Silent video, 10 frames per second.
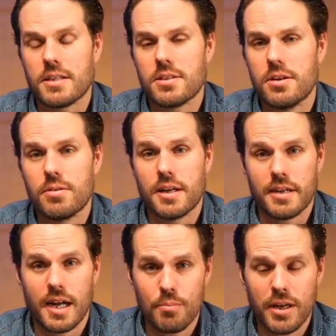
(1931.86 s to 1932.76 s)
Xcode
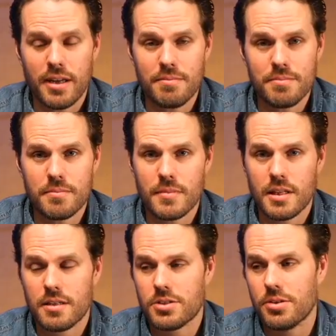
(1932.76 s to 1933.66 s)
on iPad.
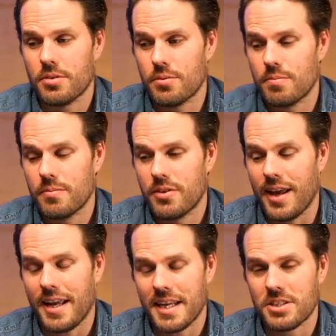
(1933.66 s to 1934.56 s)
So
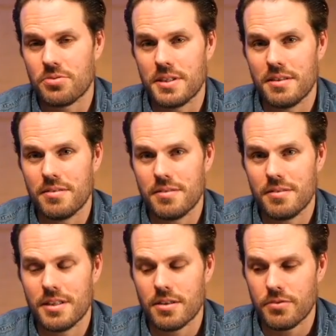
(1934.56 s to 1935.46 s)
that
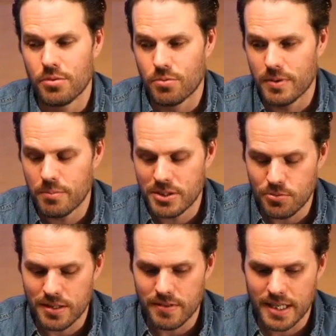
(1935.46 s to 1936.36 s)
actually, if you were to read
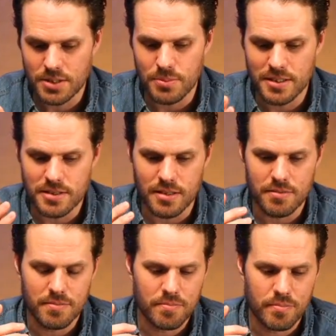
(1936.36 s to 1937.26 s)
between the lines, means
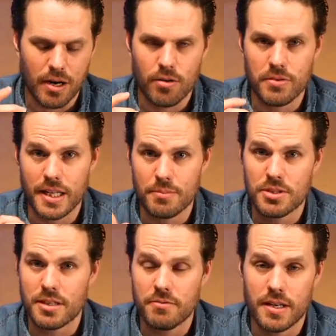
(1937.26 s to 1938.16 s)
that powerful
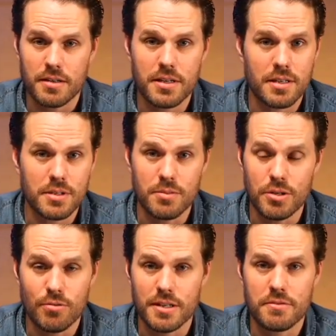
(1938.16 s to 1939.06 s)
apps like Final Cut
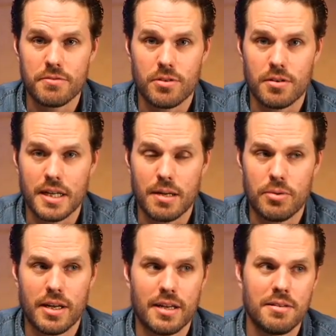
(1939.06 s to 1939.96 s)
could be written for an
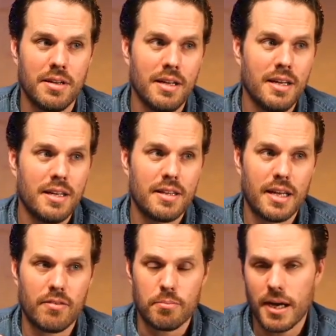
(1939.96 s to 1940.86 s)
iPad.
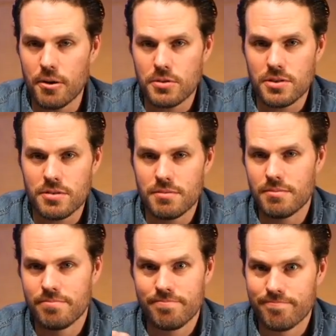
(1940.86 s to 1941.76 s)
They have a mouse.